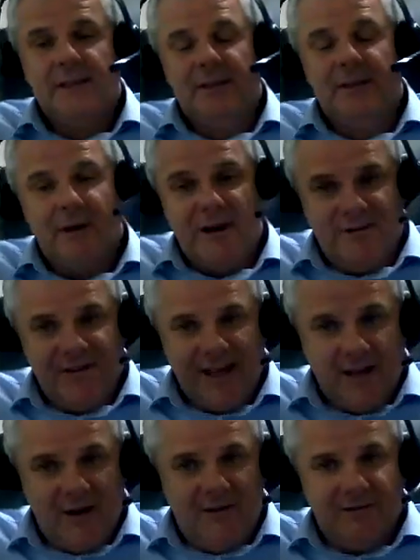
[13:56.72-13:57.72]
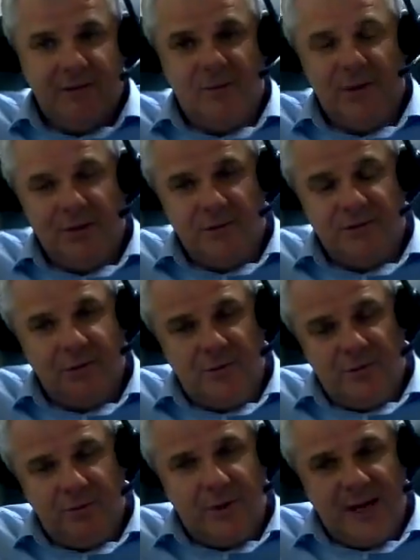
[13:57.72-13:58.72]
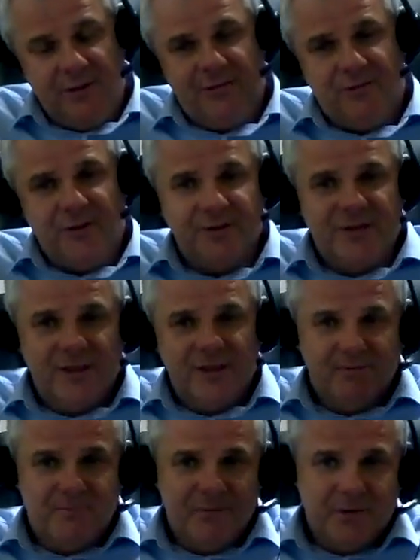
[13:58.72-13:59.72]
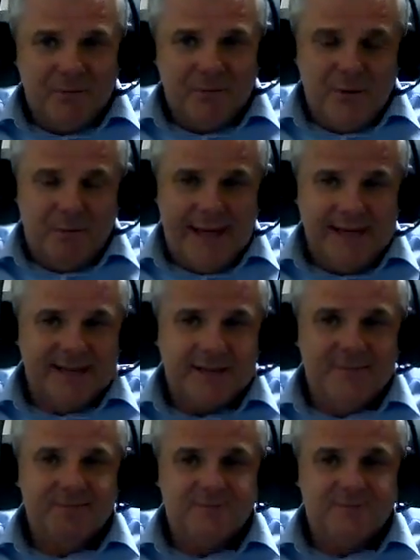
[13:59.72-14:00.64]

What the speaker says: wherever they are in the world, all the way through to your plate.